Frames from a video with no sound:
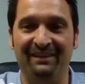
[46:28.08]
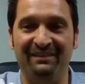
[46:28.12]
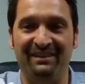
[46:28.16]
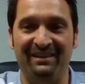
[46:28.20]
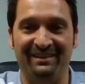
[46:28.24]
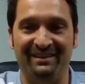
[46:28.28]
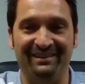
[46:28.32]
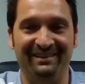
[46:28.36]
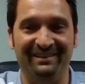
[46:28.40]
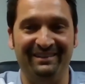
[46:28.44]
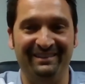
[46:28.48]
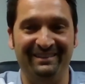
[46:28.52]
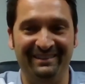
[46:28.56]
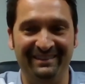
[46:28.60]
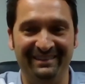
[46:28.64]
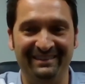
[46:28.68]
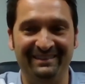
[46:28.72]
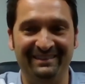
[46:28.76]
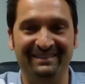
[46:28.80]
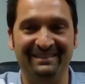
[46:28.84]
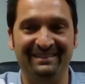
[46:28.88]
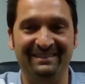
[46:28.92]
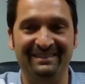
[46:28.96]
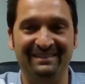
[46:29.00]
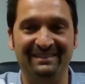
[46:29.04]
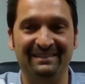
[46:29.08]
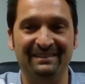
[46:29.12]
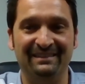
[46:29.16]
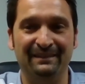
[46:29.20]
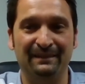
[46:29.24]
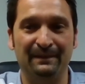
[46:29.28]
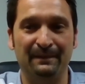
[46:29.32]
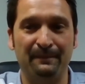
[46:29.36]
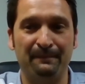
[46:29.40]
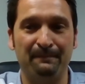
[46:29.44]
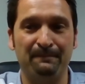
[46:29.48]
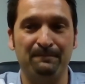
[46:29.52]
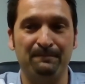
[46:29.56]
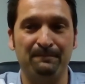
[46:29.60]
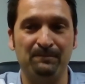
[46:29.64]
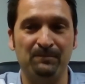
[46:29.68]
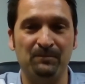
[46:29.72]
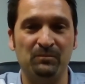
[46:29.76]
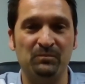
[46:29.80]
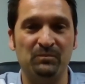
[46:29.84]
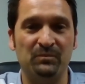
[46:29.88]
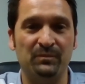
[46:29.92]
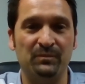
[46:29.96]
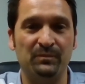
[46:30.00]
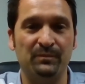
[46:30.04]
Somebody asked the question,
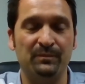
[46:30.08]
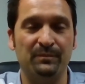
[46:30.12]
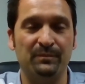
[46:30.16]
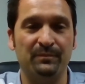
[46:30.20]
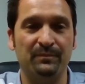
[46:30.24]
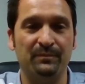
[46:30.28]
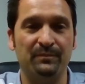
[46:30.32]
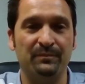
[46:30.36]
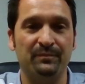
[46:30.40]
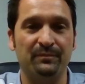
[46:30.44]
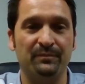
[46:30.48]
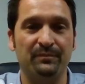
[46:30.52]
Stephanie, can you